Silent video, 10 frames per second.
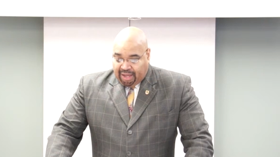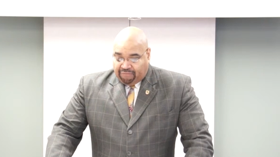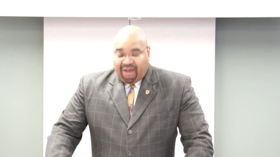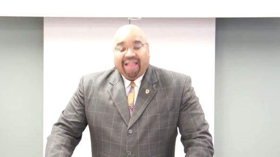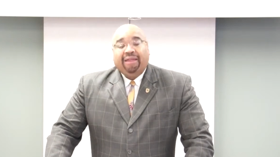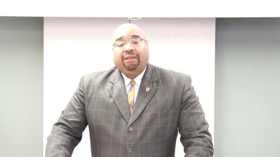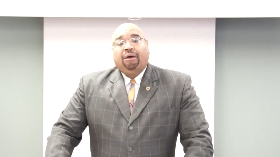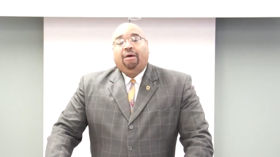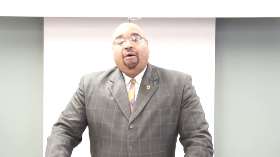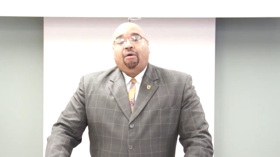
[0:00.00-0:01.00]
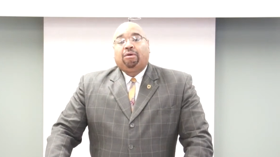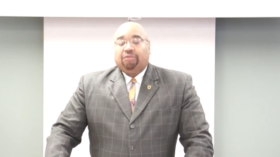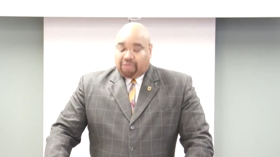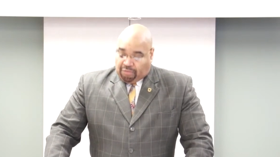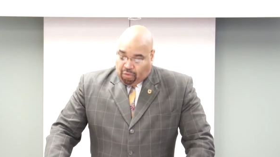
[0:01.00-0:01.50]
and filing the
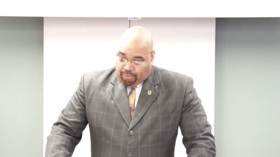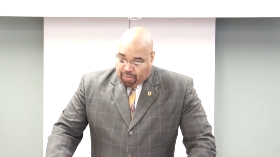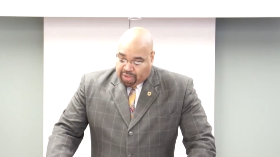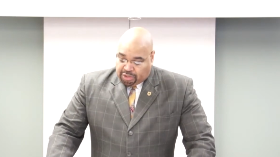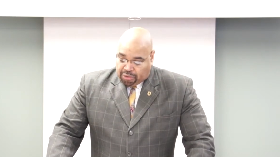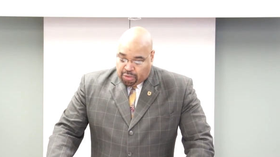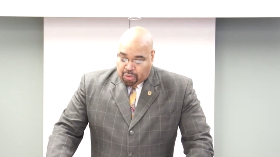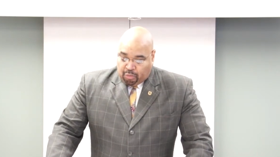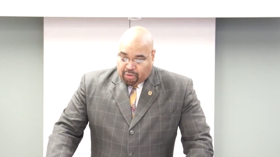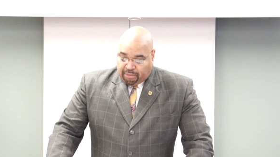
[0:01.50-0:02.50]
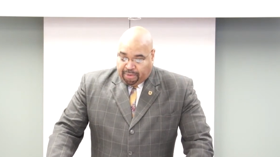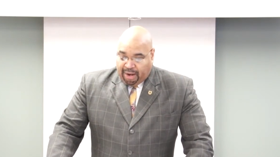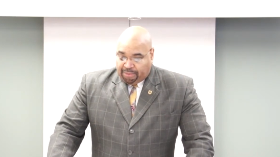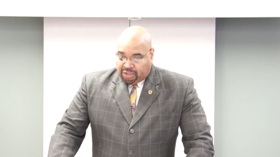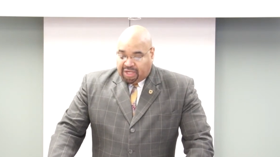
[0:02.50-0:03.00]
articles of incorporation with the
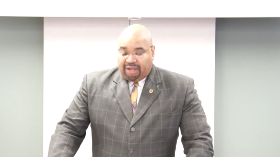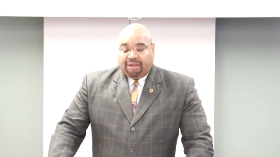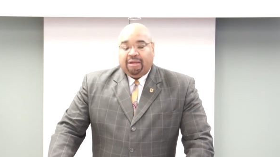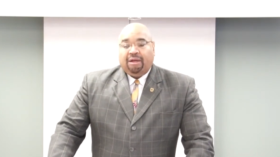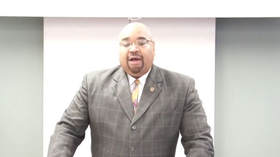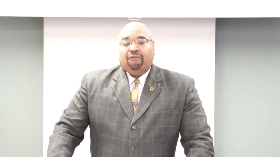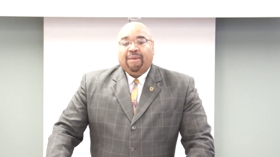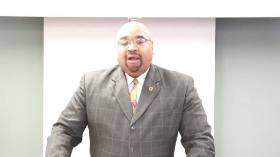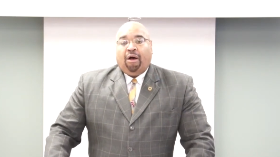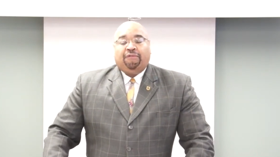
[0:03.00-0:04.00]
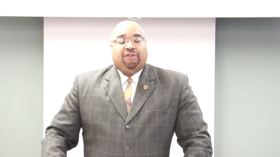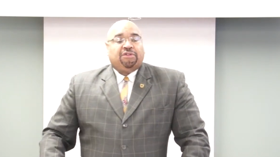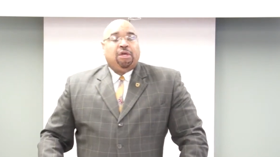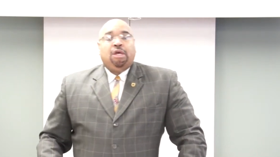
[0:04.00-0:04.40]
proper state government office.